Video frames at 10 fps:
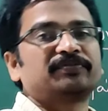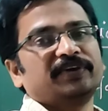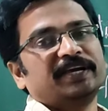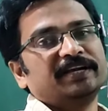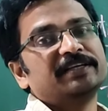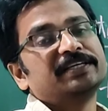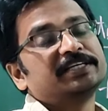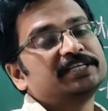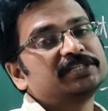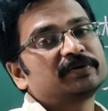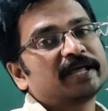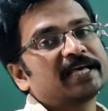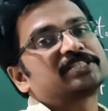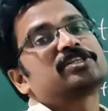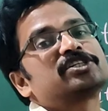field is known
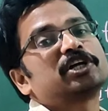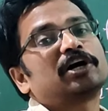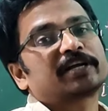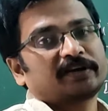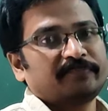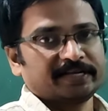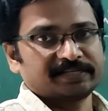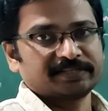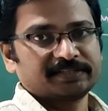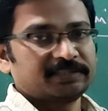as Stark effect.